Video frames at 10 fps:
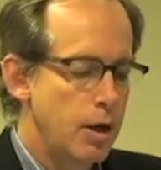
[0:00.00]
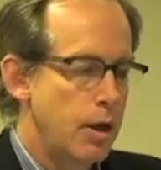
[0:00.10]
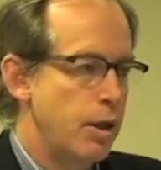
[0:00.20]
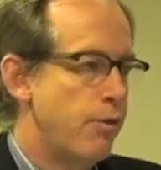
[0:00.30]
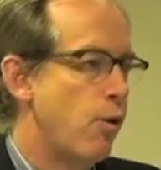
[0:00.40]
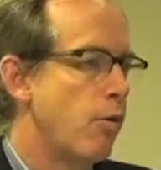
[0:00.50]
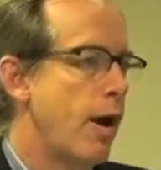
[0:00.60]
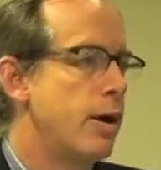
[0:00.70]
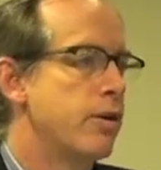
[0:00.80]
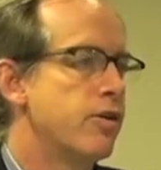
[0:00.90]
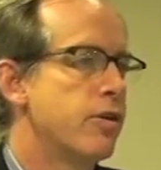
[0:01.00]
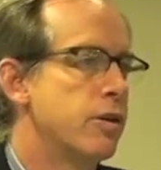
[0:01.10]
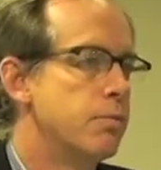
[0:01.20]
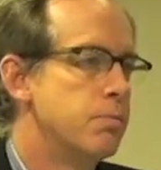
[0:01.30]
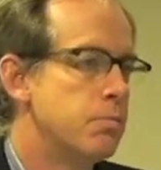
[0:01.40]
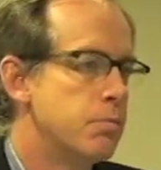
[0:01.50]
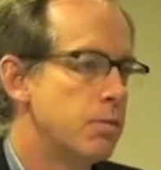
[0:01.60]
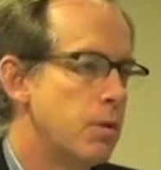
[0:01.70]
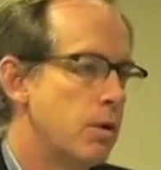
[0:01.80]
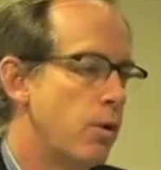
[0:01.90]
The four writers,
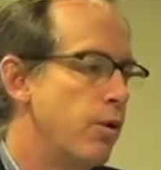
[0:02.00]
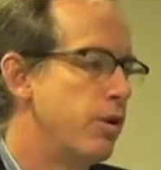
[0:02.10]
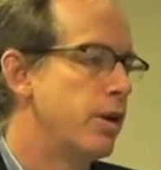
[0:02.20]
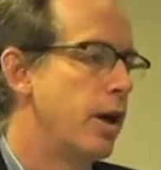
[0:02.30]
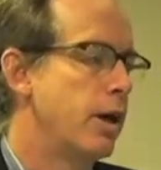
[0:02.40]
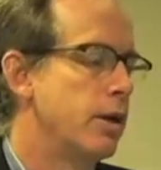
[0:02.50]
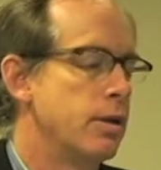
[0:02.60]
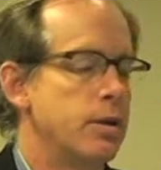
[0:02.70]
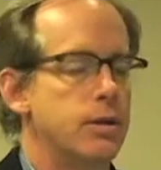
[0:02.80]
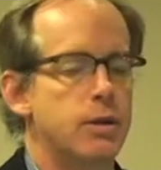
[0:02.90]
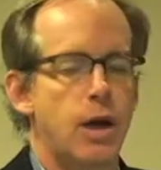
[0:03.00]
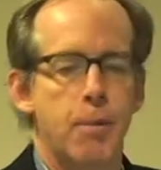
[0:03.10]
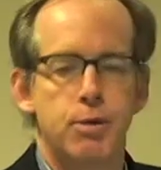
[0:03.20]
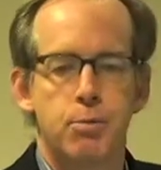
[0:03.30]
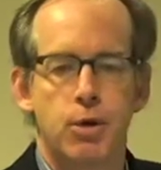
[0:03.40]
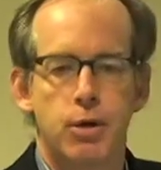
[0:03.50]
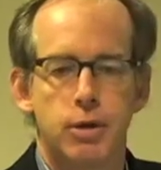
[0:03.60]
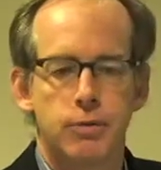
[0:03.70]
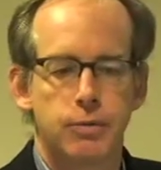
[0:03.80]
Dorothy Day, Thomas Merton,